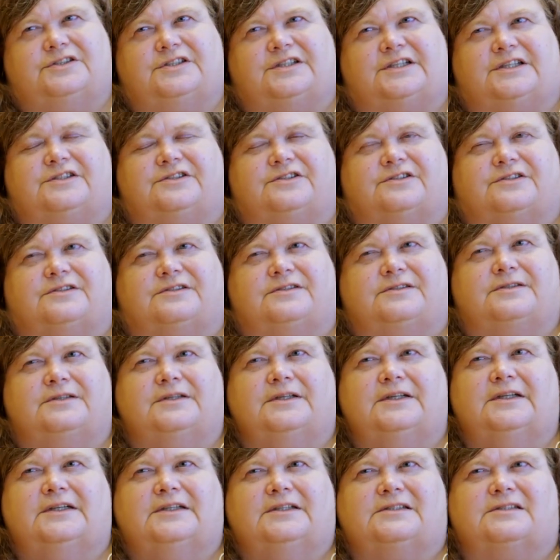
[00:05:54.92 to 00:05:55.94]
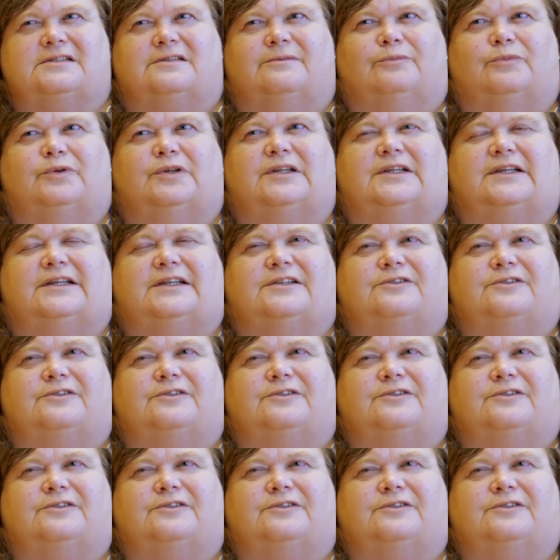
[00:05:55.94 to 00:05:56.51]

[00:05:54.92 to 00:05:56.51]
teaches some really